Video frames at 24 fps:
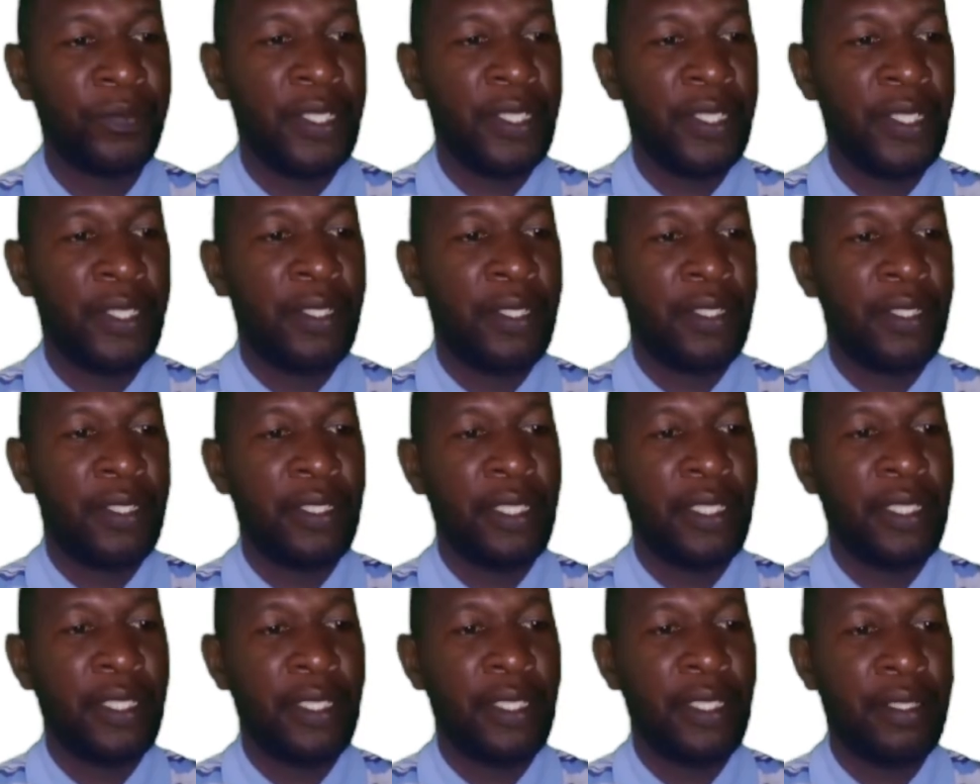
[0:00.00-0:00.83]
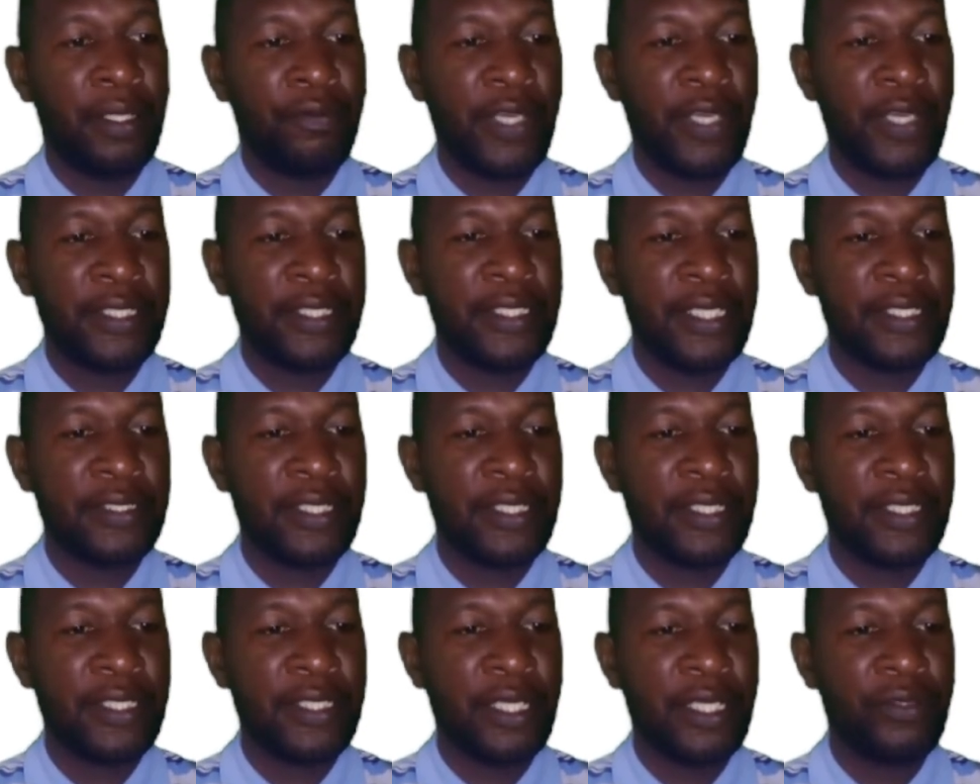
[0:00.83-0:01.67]
The factors
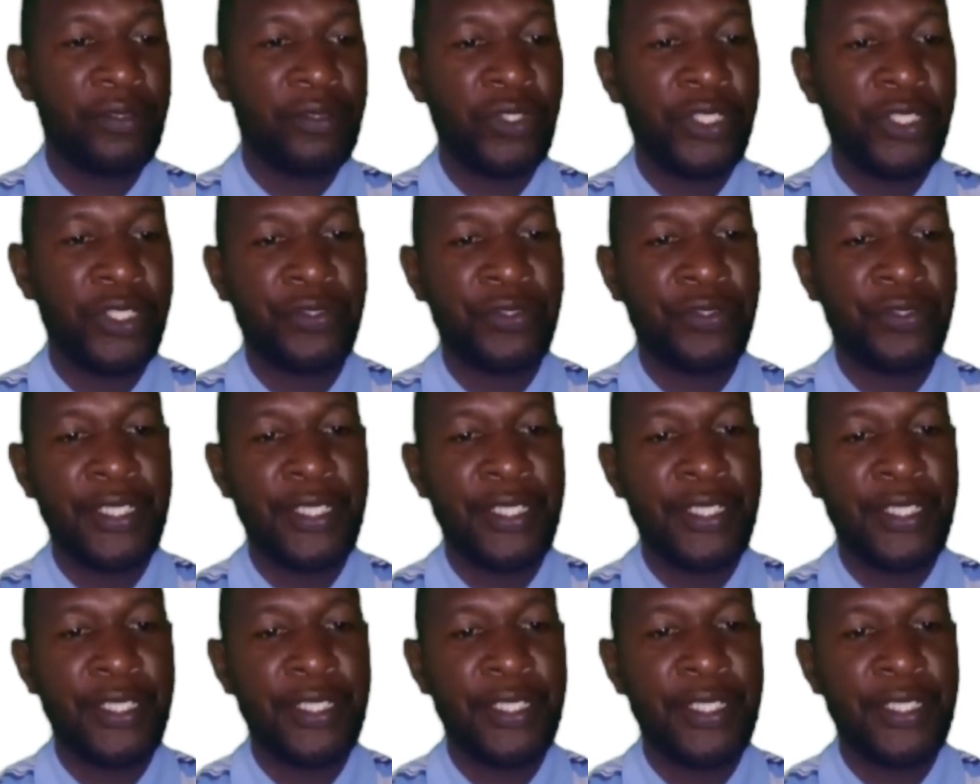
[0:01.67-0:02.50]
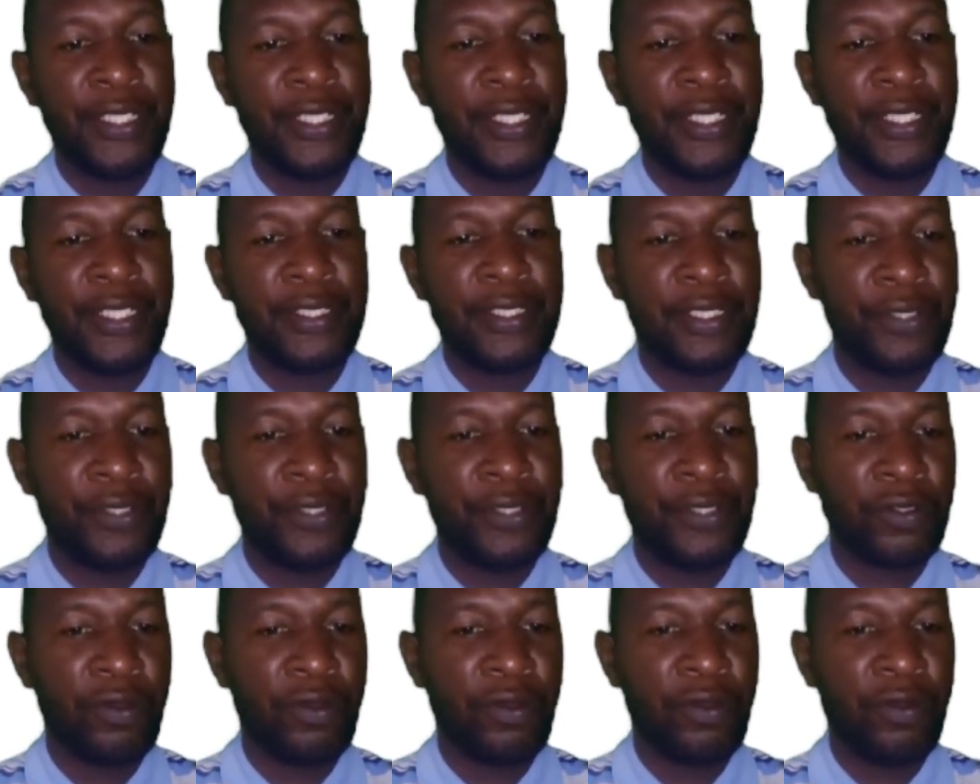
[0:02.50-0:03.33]
that will increase the risk
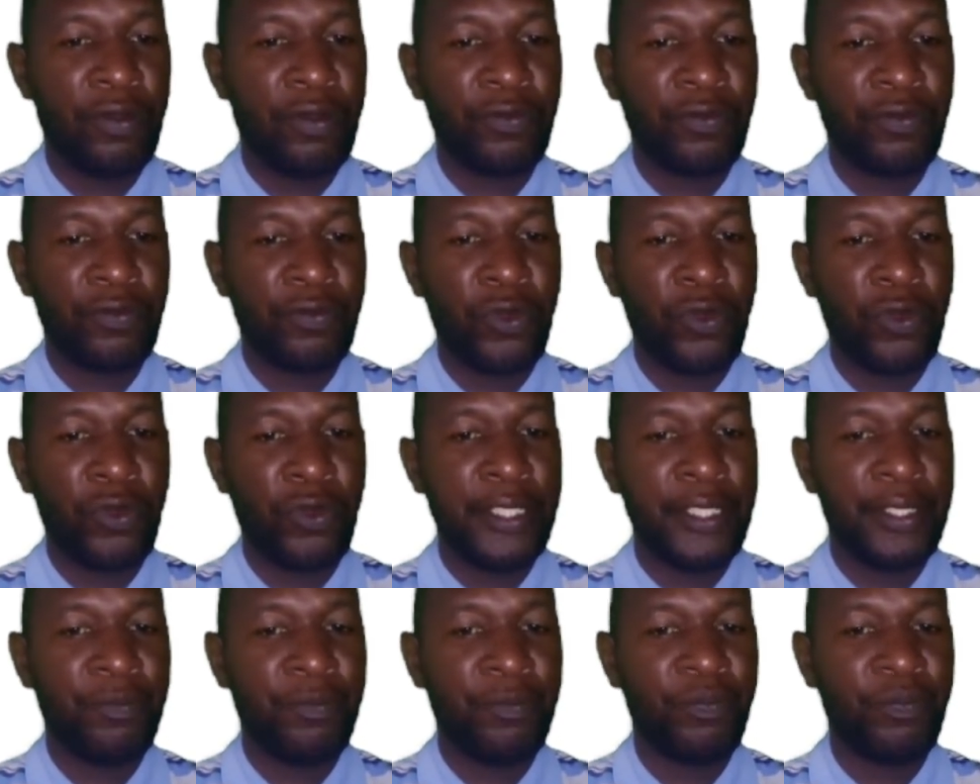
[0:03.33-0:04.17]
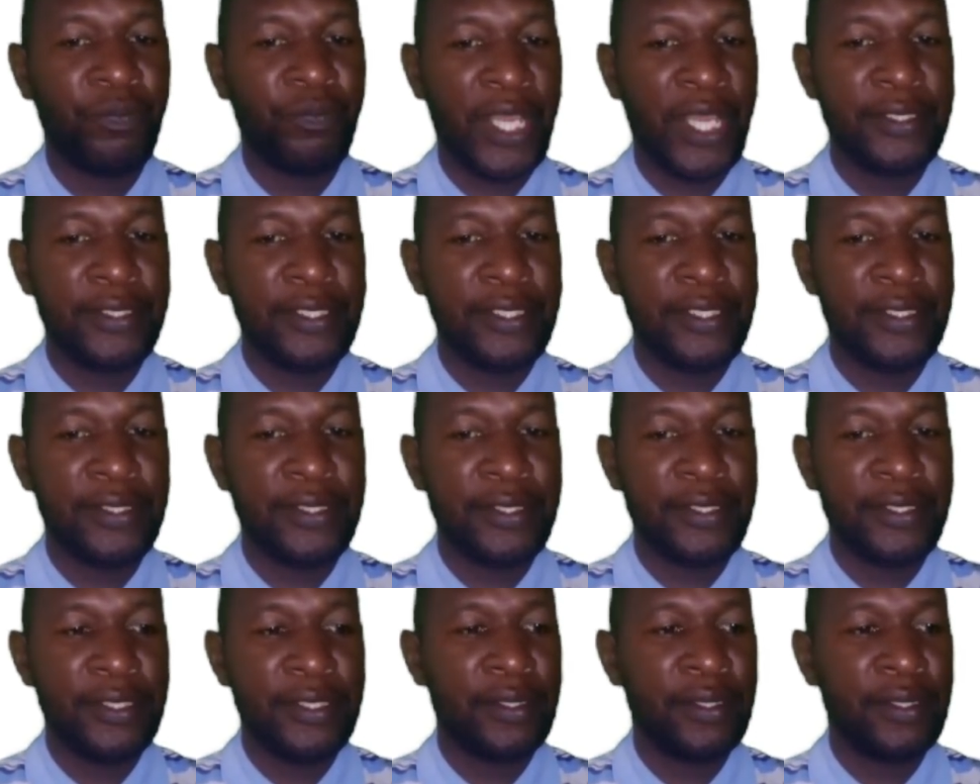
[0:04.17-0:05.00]
of coronary heart
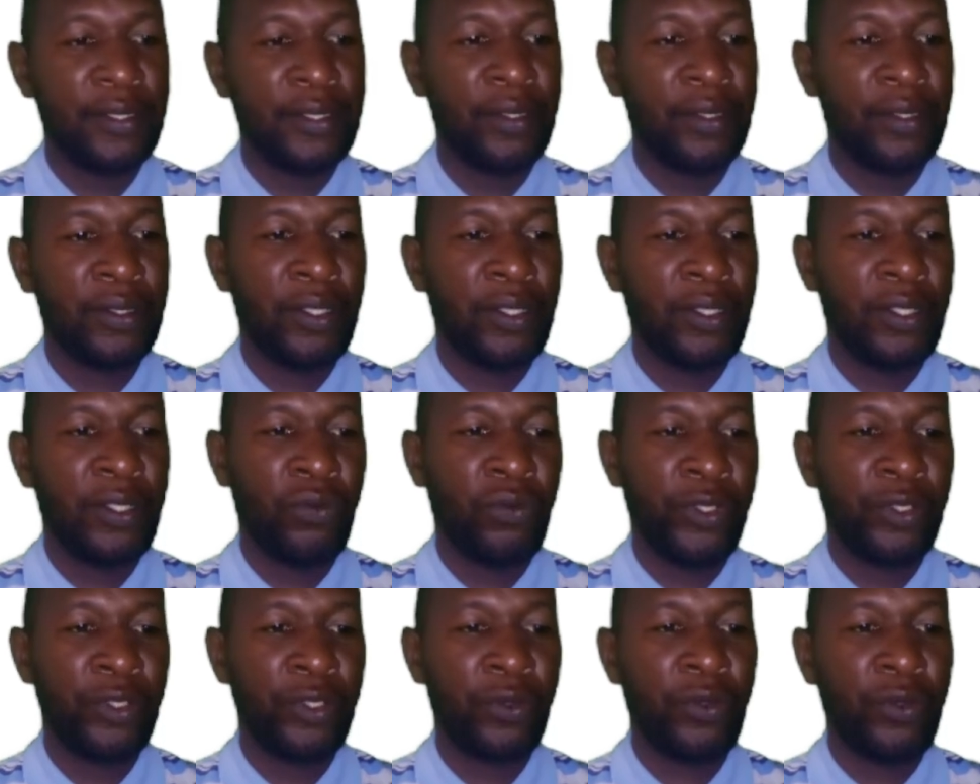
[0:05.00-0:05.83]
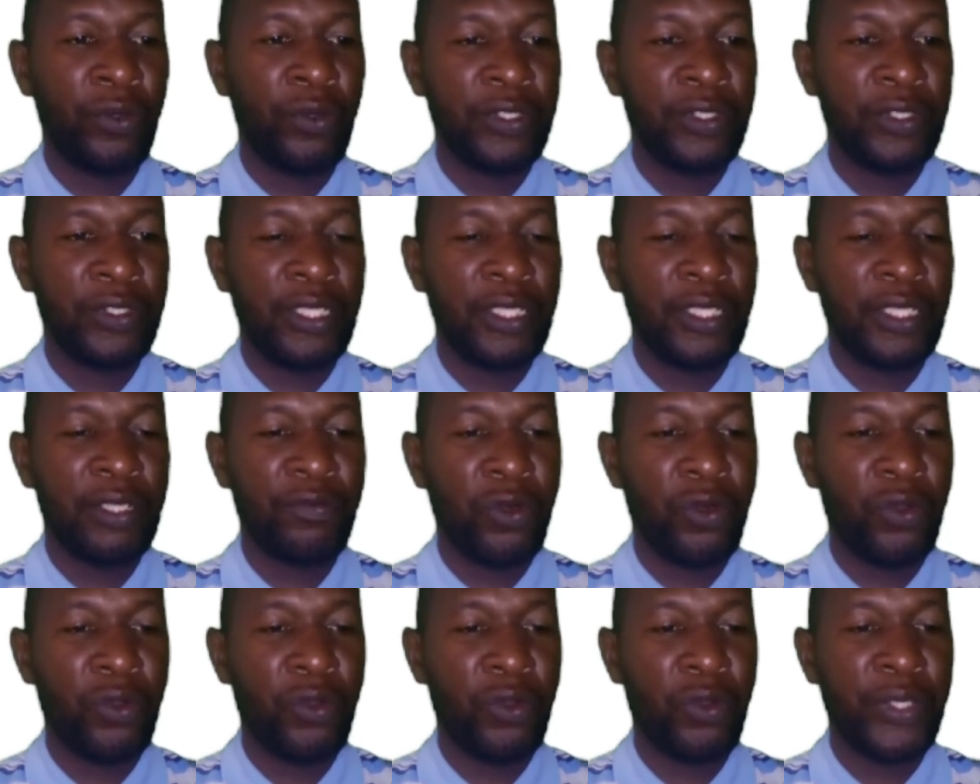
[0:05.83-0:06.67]
disease will include the
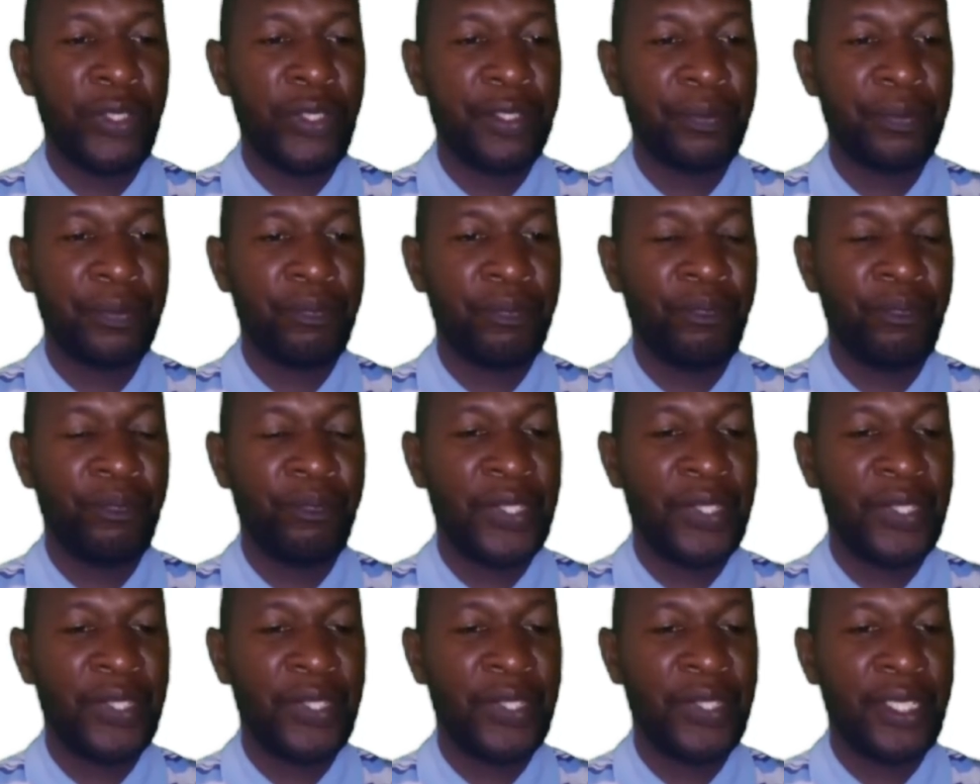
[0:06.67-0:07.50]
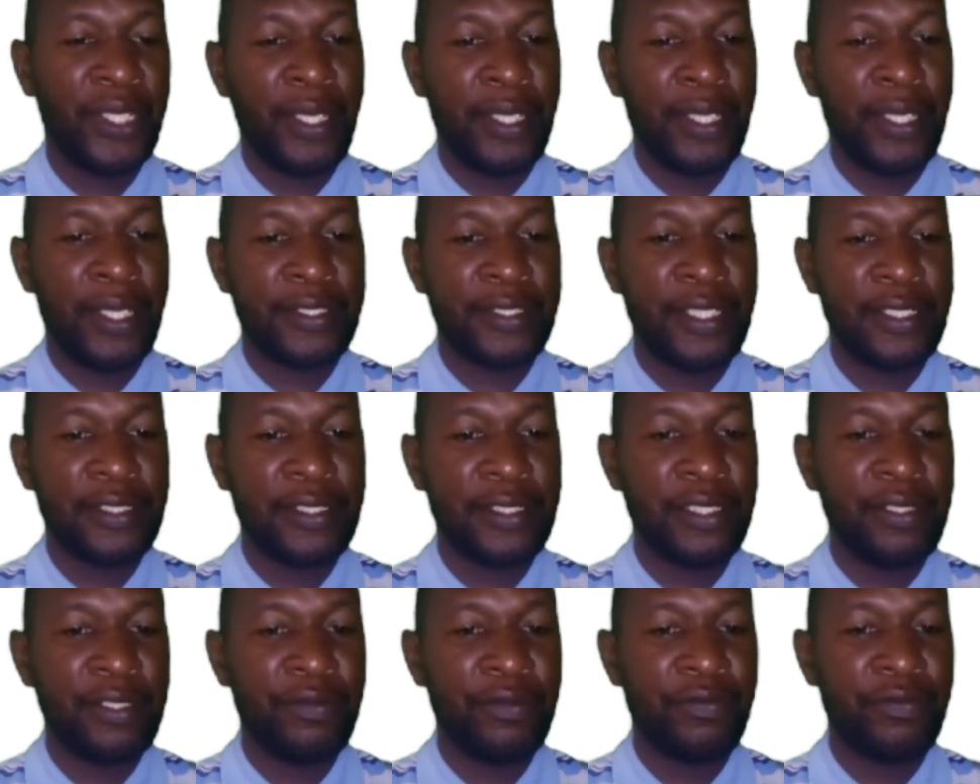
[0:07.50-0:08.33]
following:
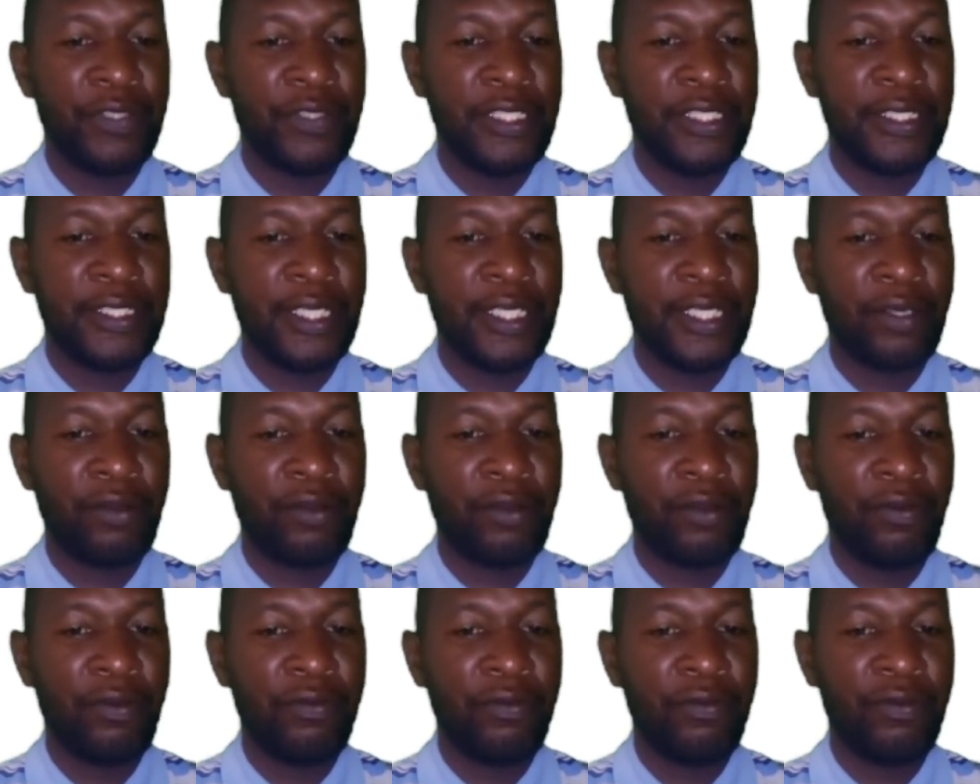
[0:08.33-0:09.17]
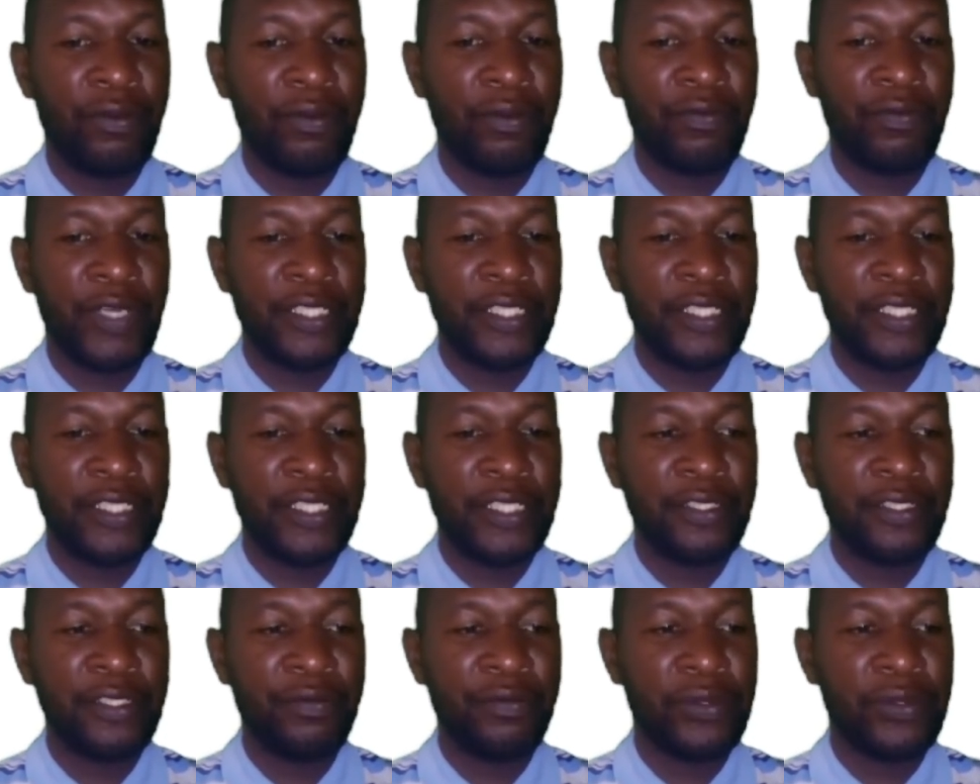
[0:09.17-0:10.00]
excessive intake of fatty
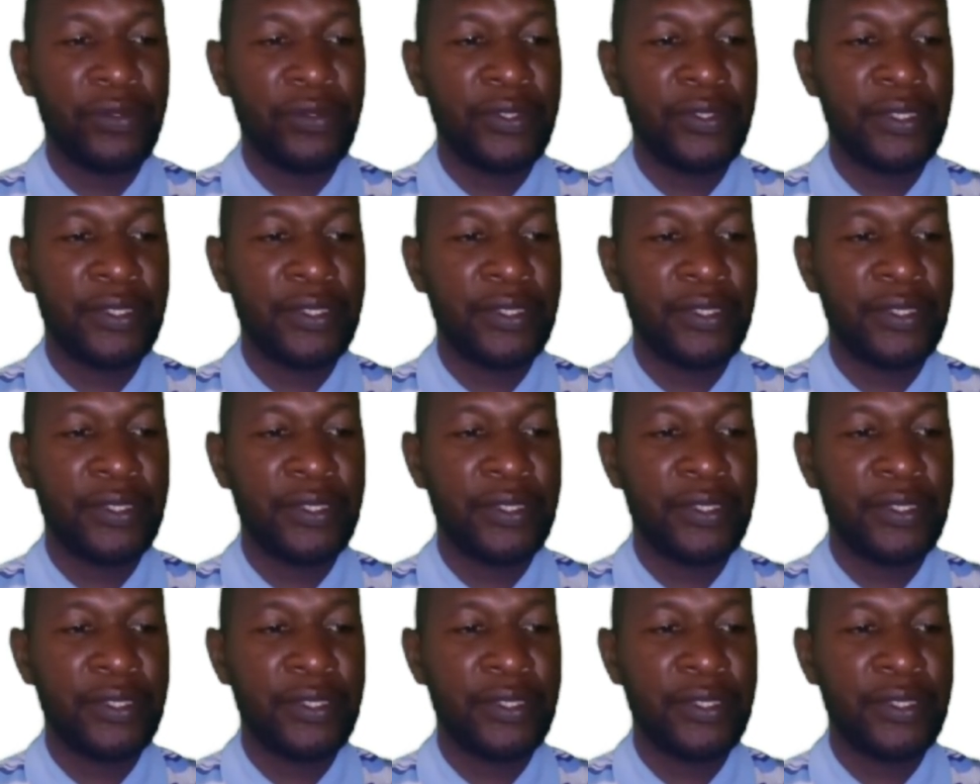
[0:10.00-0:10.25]
foods.